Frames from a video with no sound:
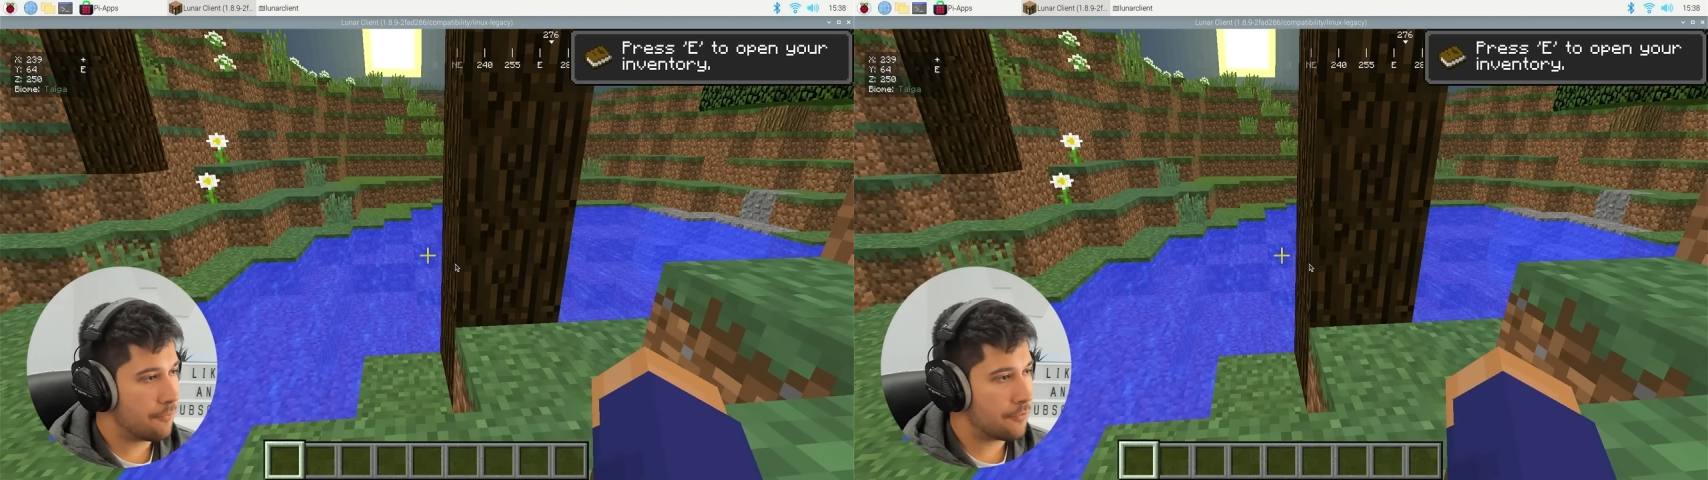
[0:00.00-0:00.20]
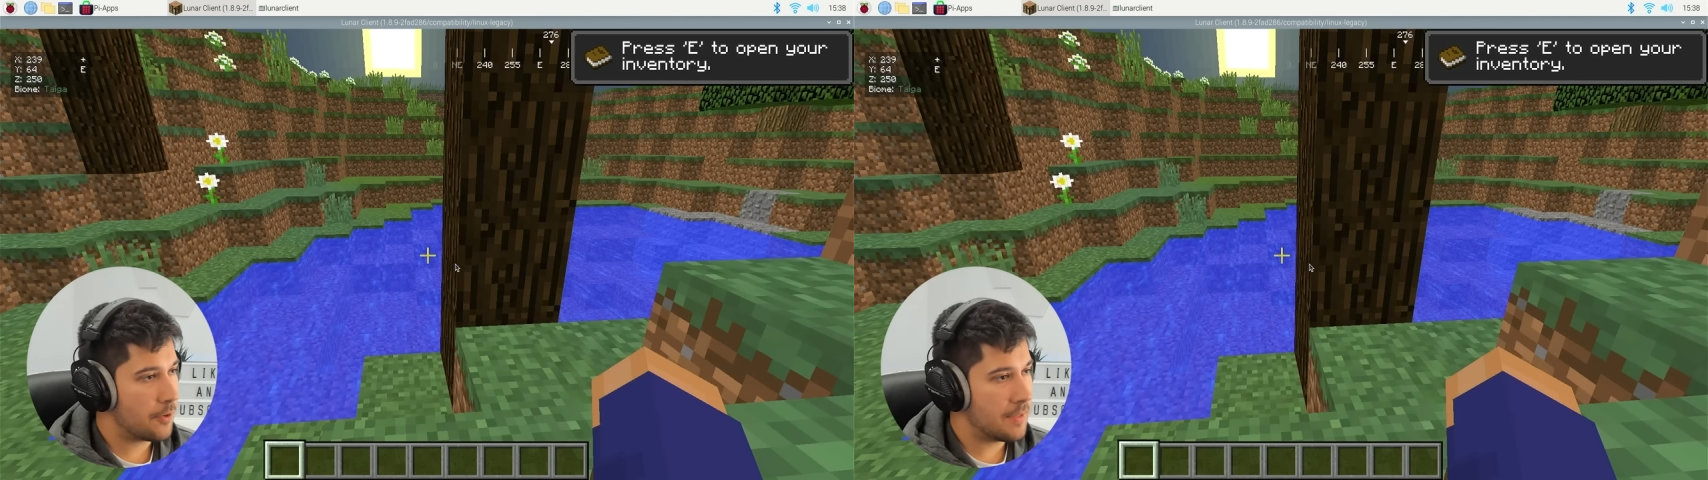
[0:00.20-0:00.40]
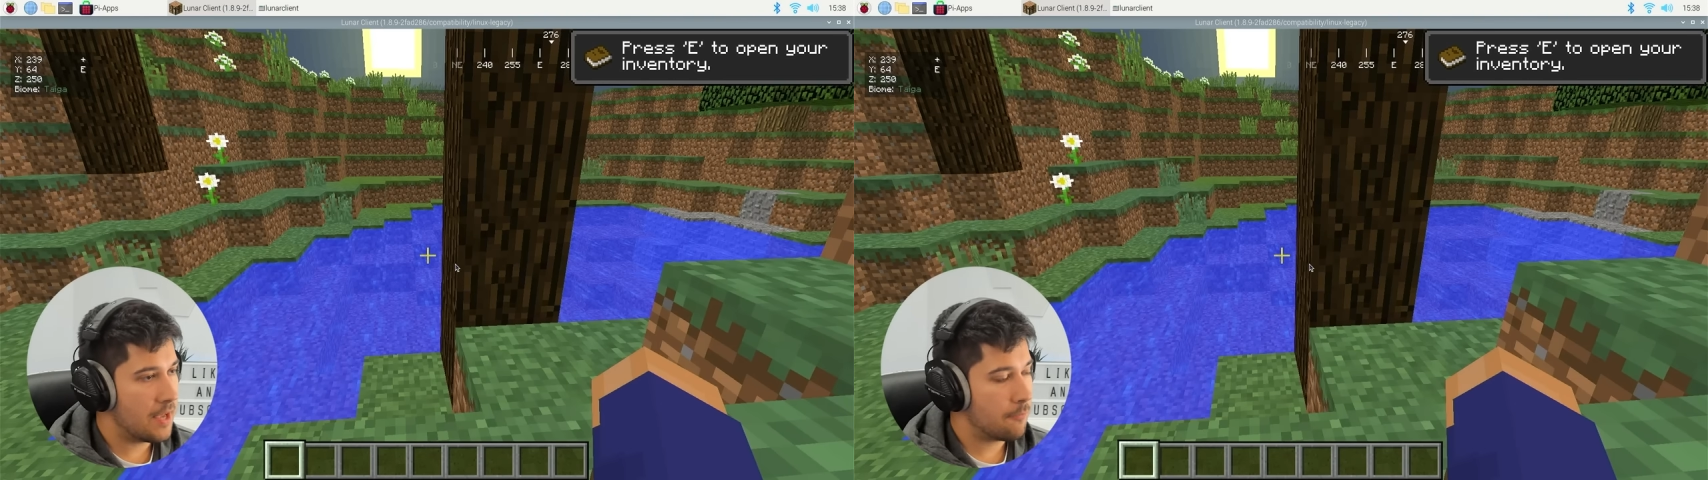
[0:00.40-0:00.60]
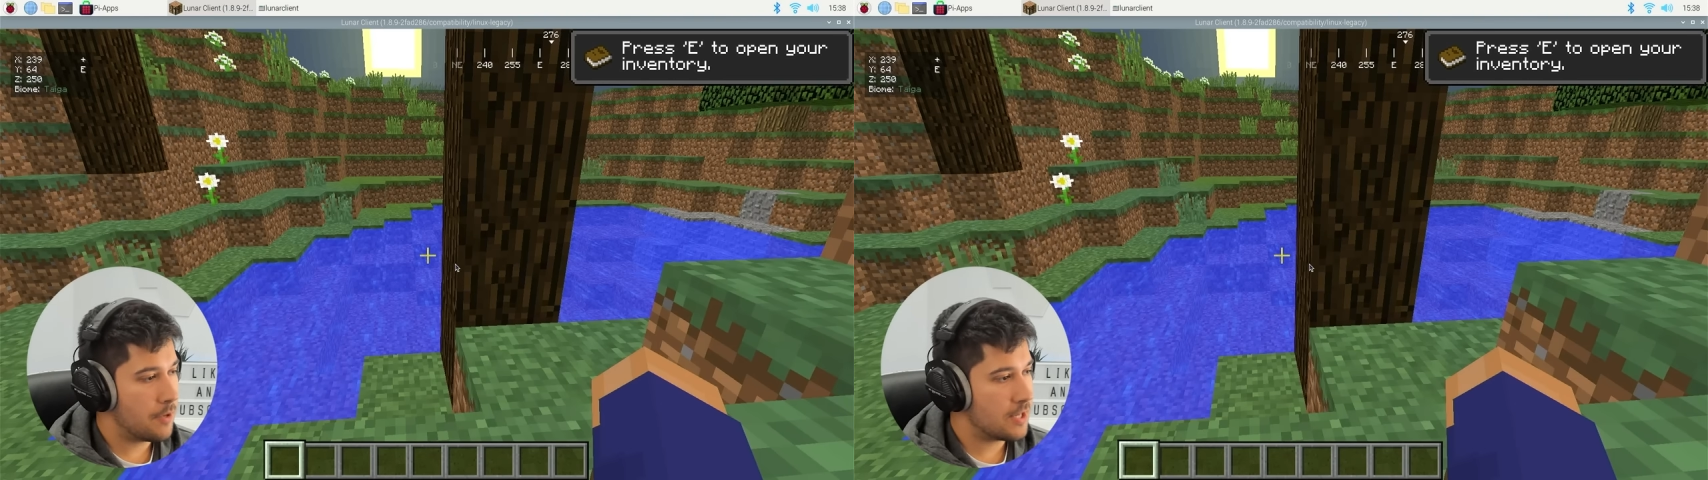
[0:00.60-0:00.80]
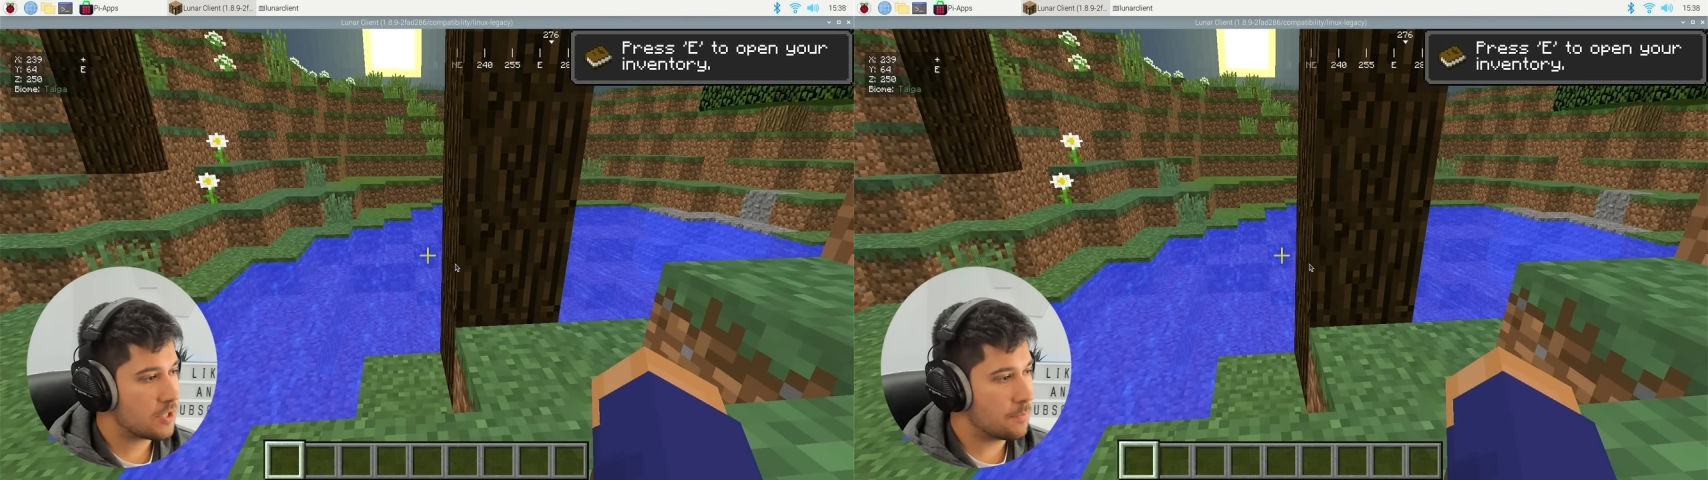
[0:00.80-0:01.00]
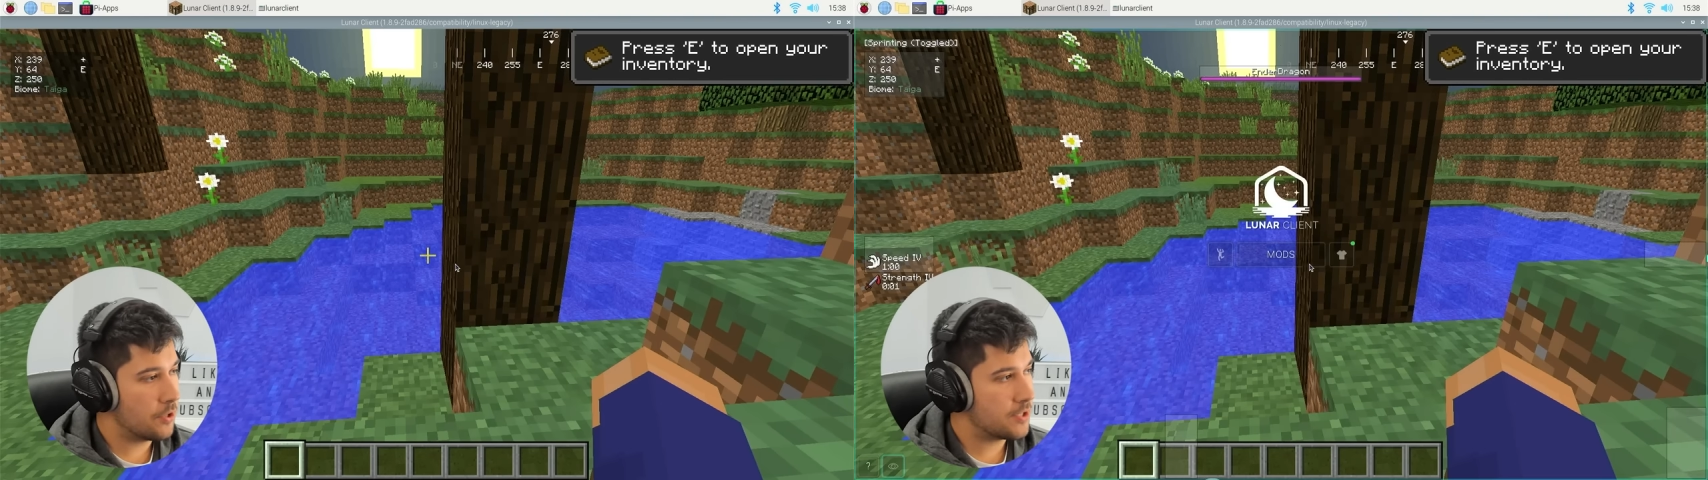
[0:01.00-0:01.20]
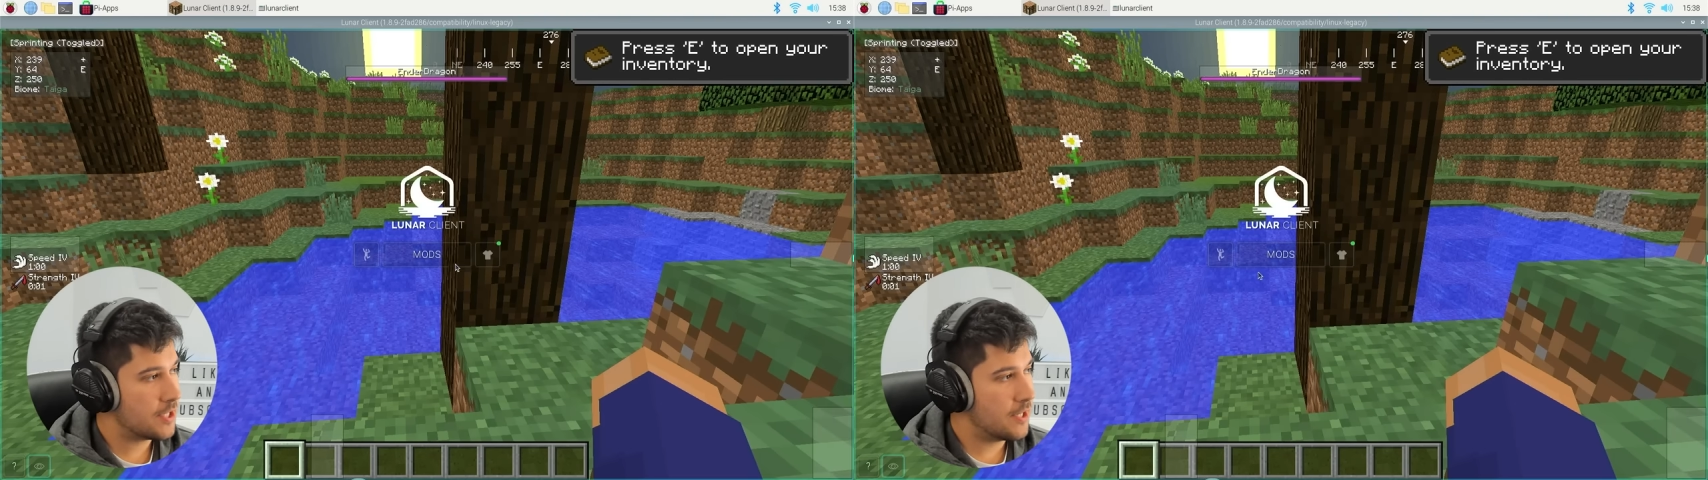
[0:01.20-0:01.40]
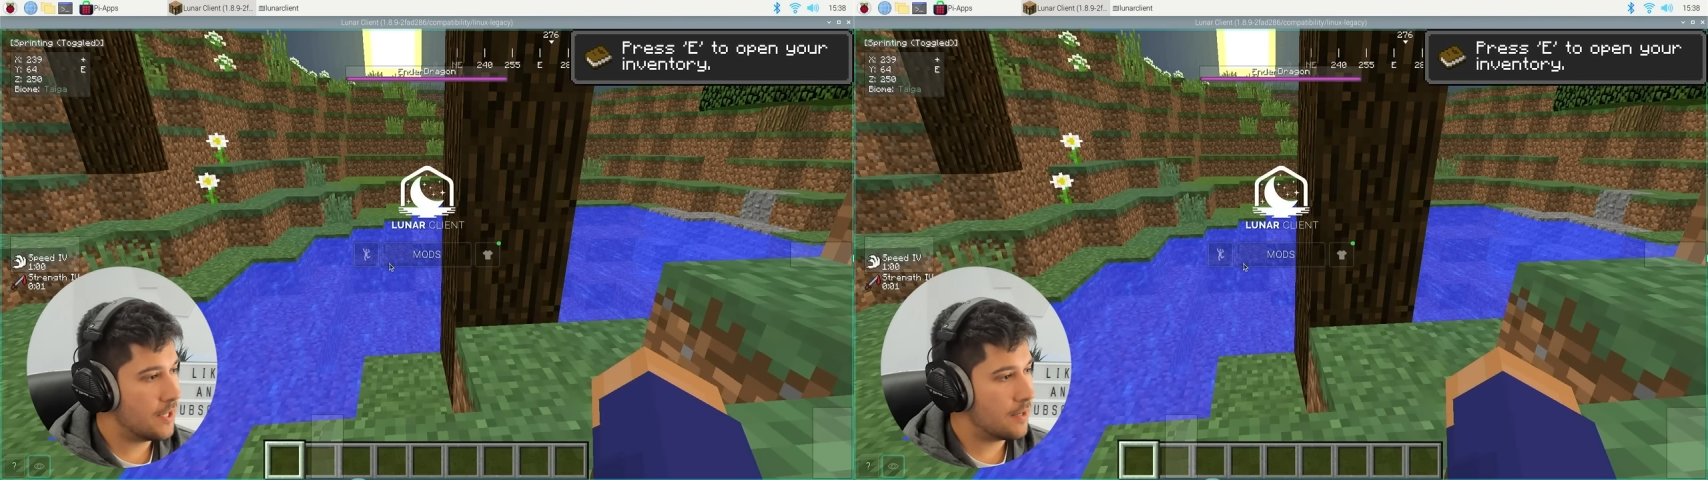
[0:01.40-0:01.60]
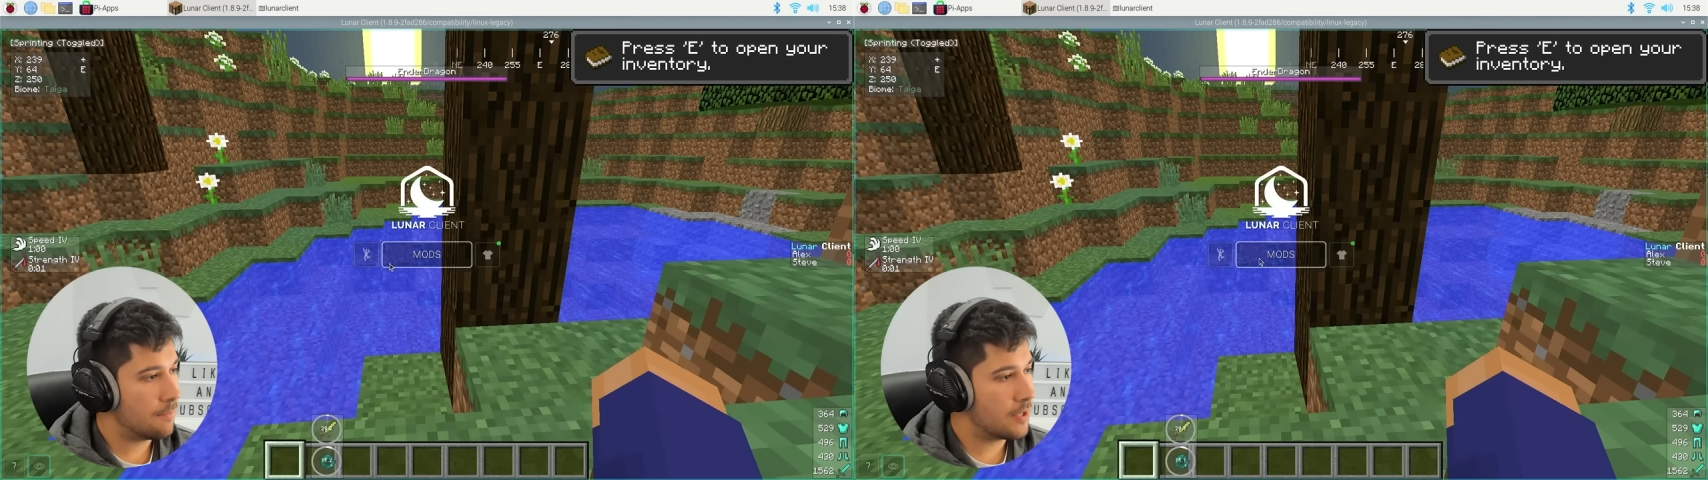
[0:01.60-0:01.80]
and throw up the F P S mods here